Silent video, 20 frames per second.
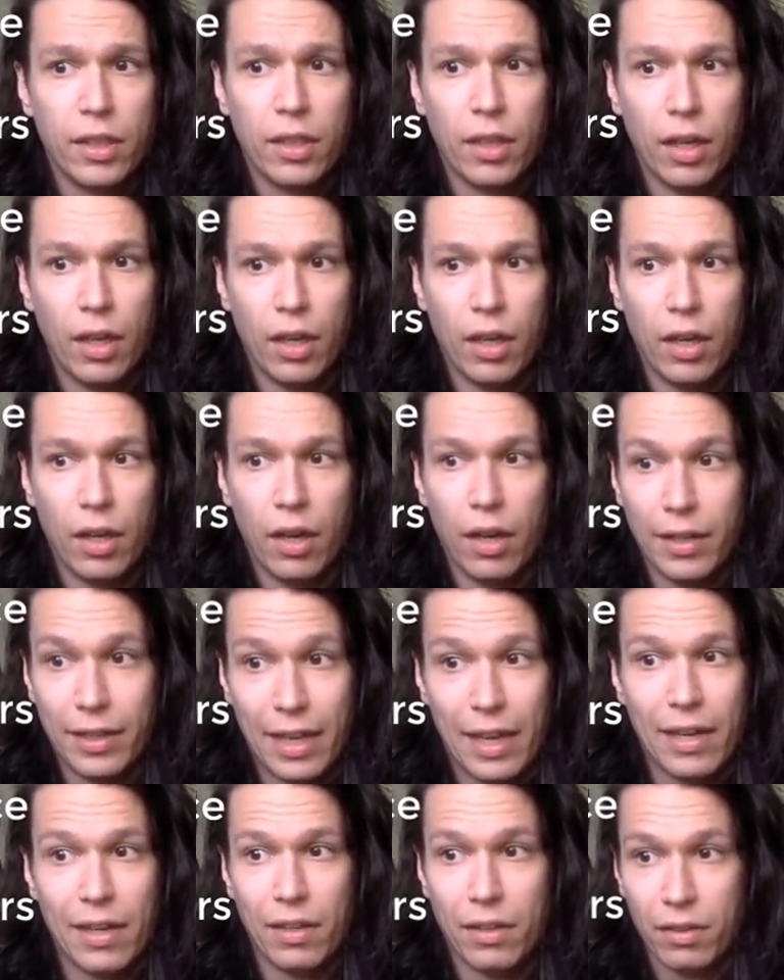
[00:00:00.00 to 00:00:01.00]

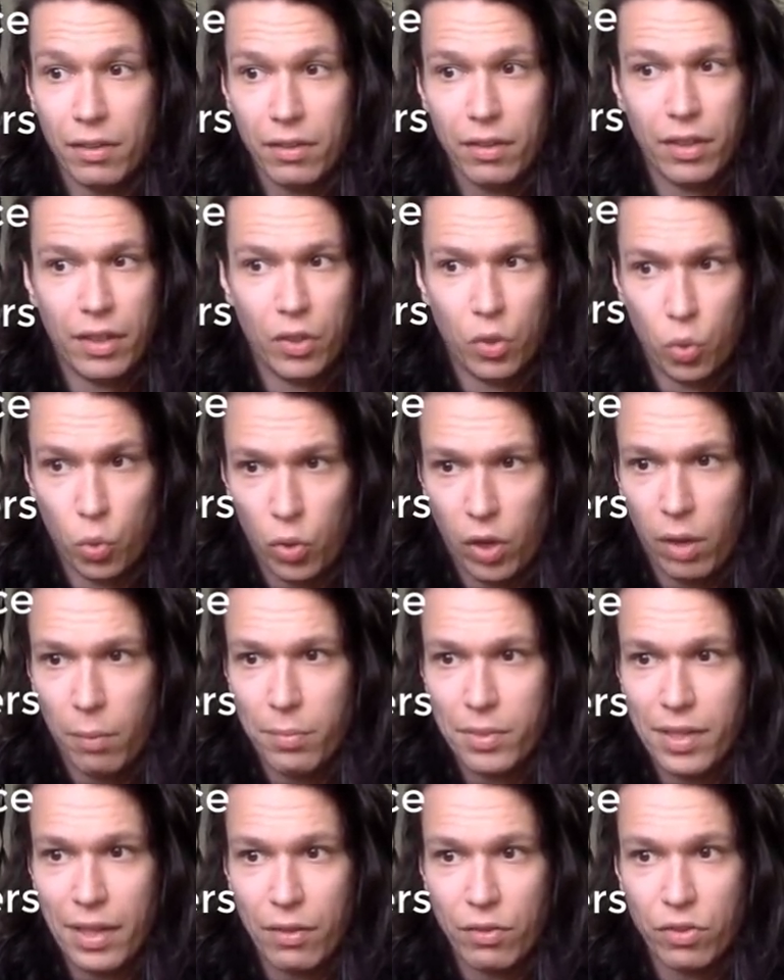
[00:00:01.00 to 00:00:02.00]
Again, it all
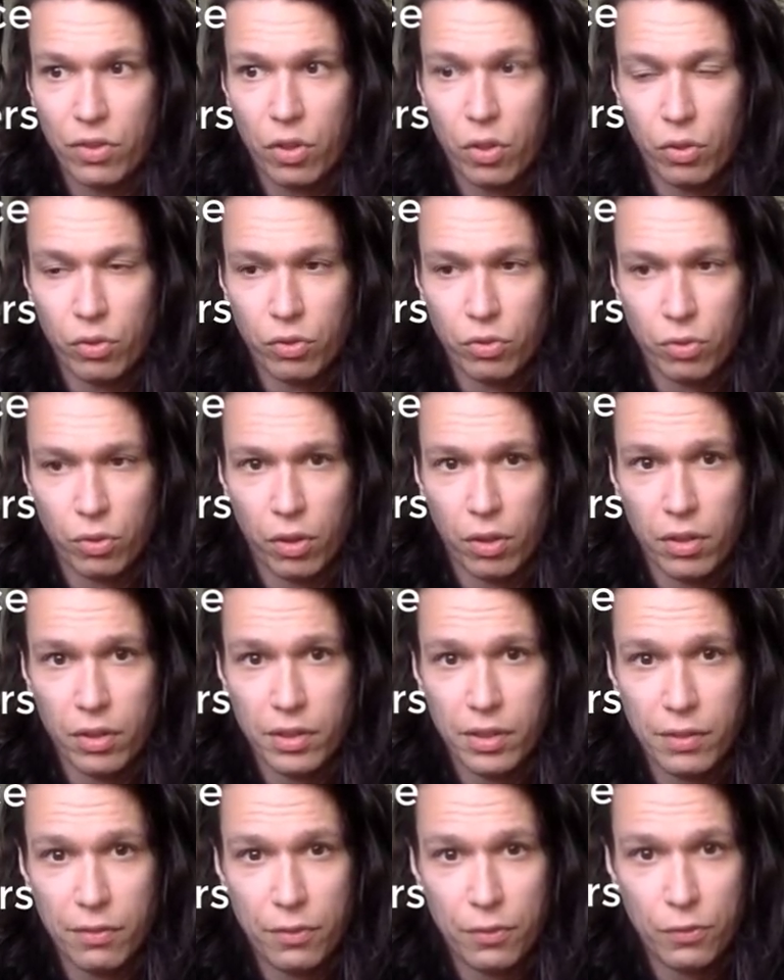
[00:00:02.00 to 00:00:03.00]
comes down to
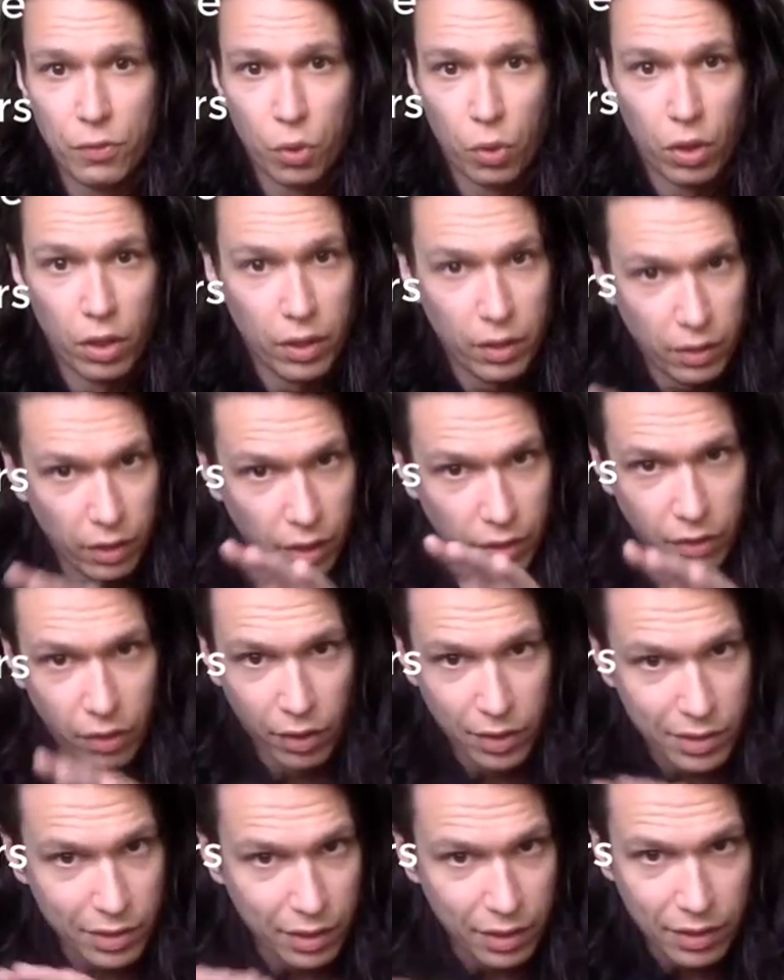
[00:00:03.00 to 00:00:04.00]
contrast. If you've got a
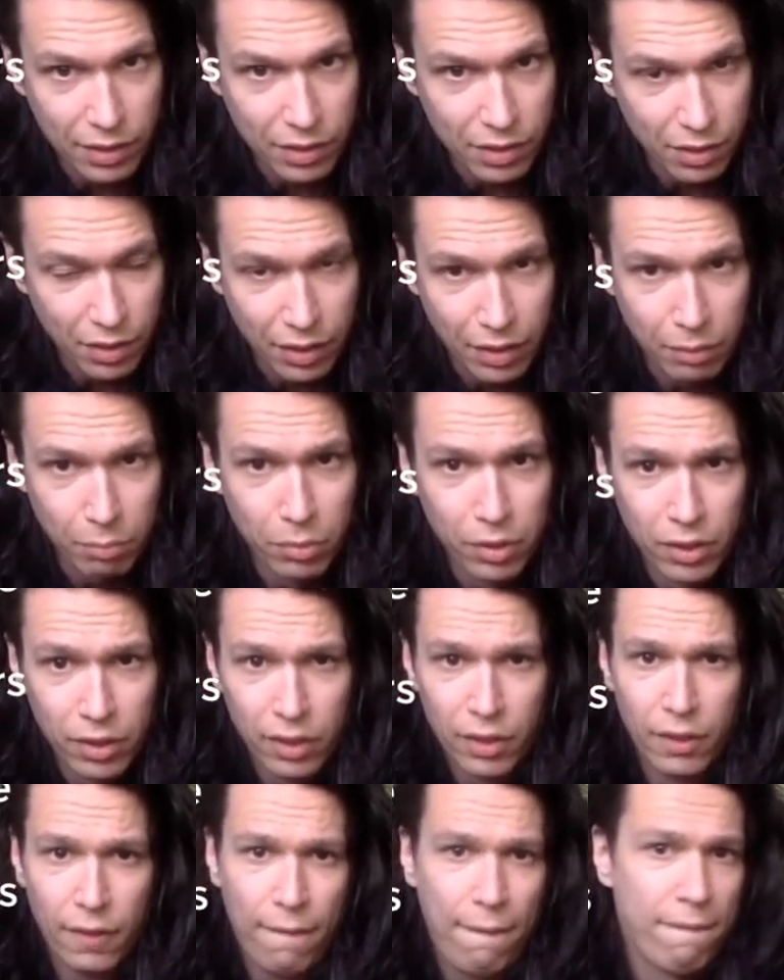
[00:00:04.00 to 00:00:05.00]
nice keys theme
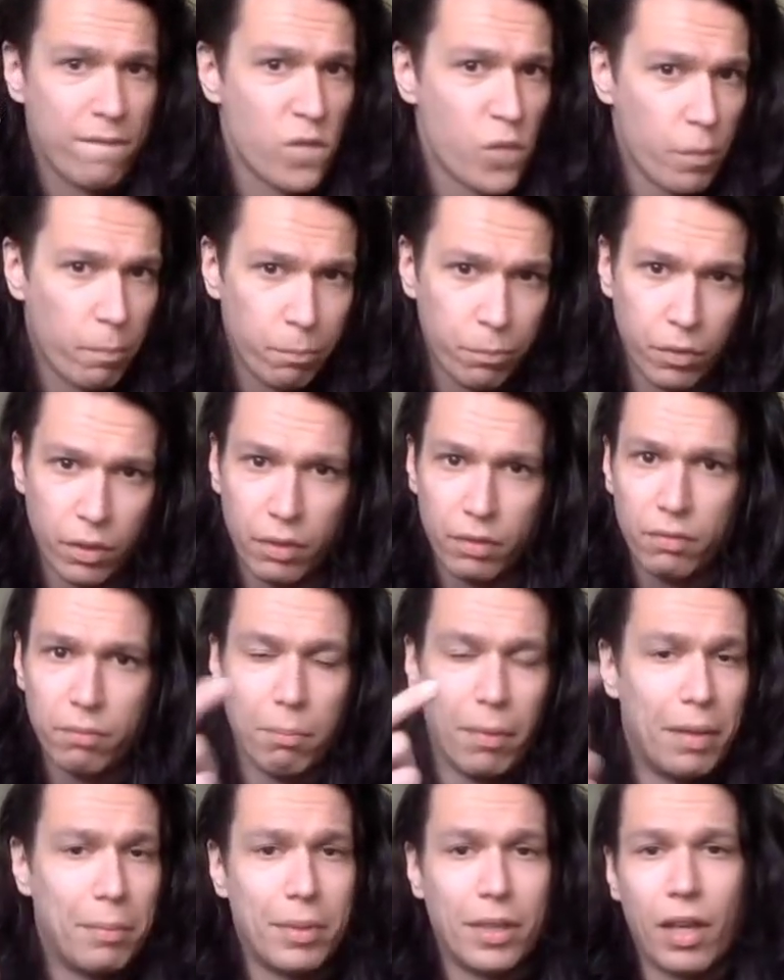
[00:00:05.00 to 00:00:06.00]
that
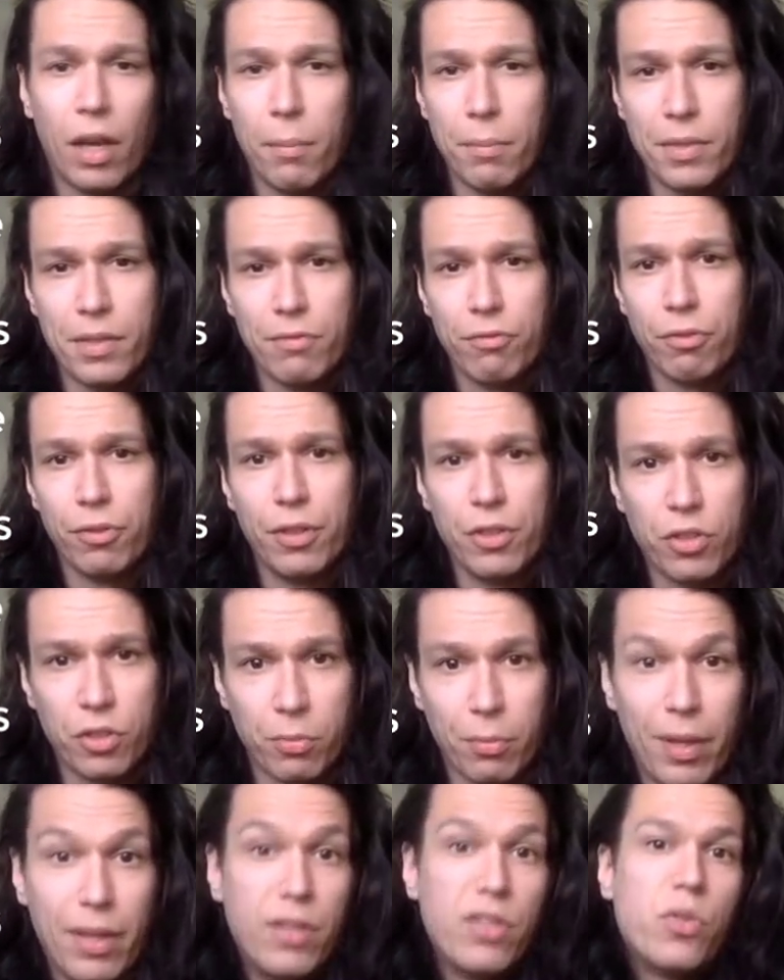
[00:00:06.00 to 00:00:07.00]
maybe comes in for an
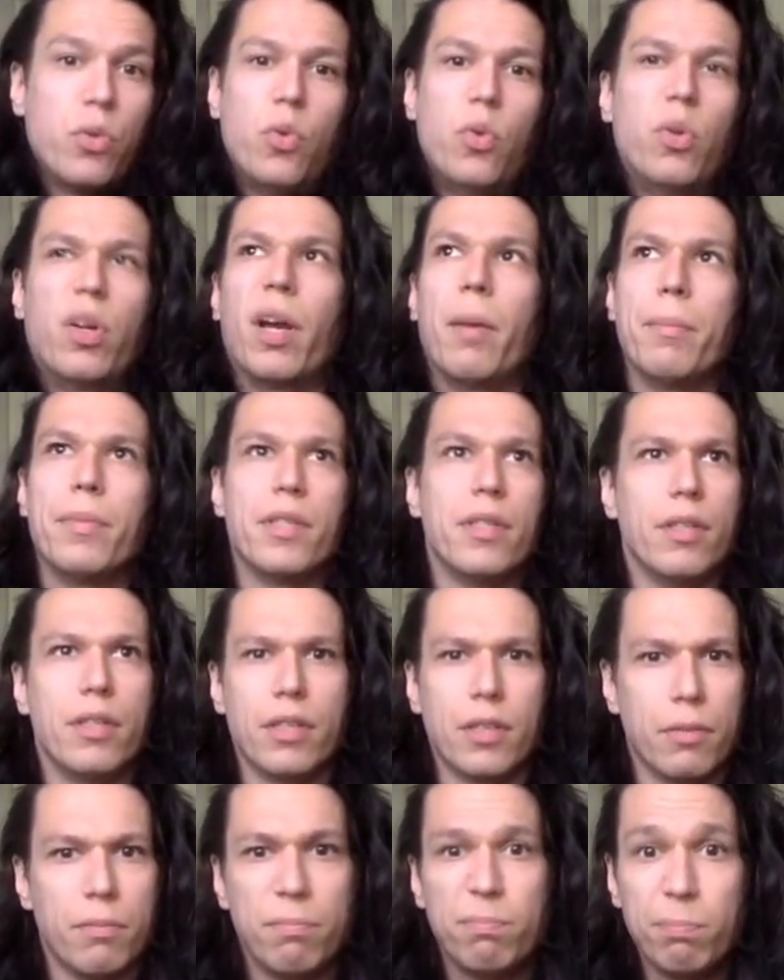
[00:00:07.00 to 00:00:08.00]
instrumental, comes in
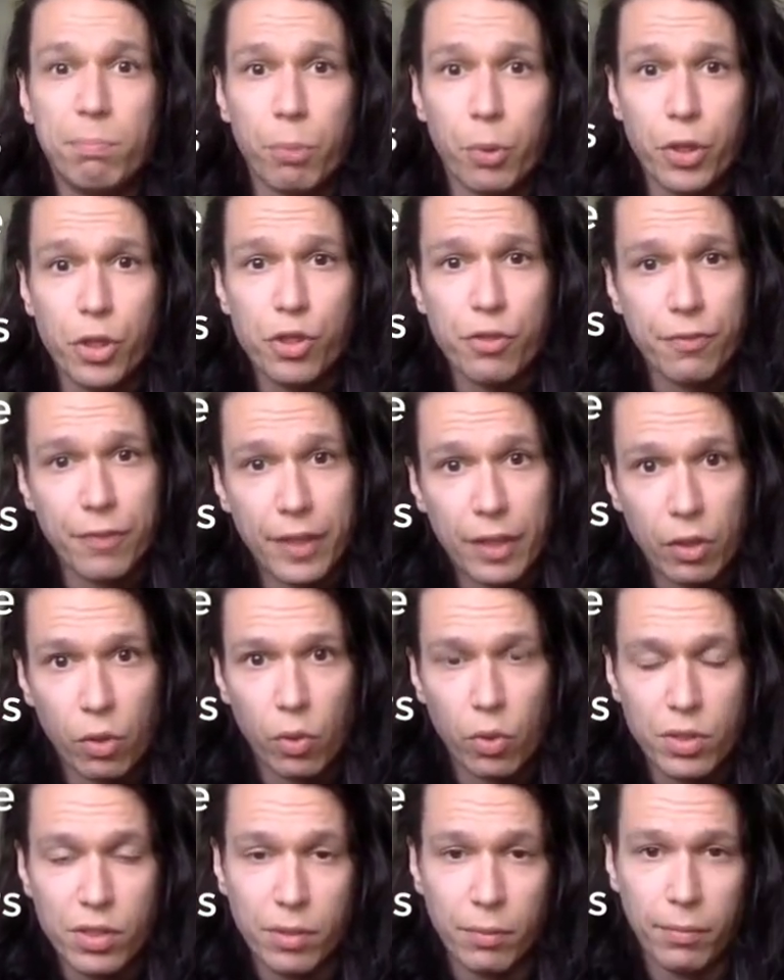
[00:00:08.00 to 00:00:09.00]
as a bridge figure
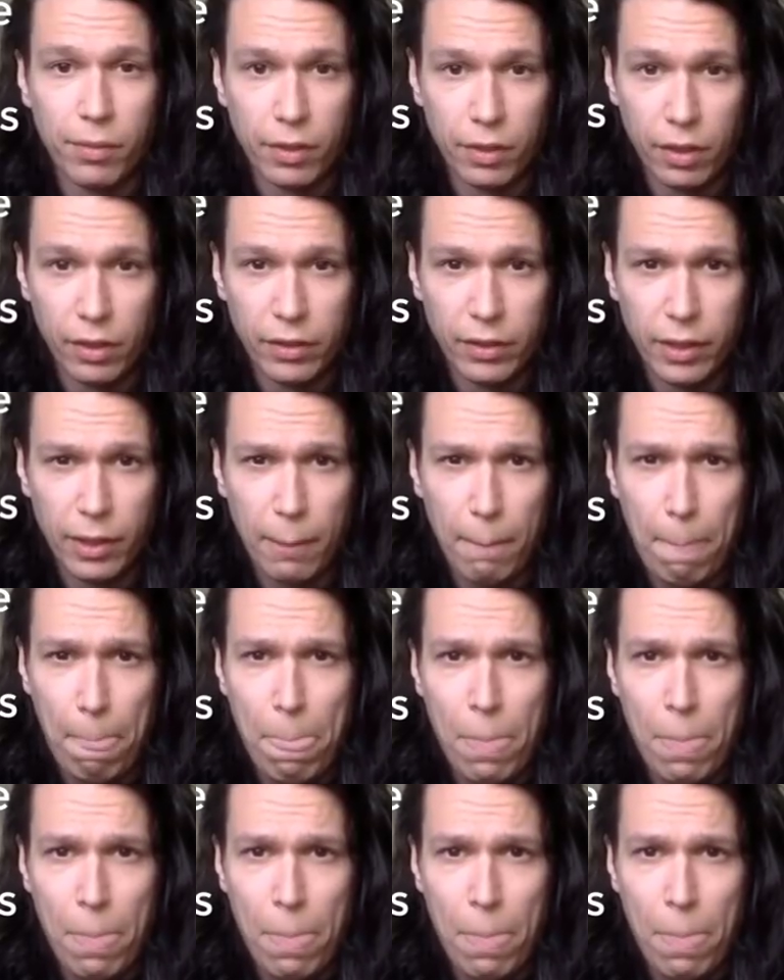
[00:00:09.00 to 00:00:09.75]
or something like that,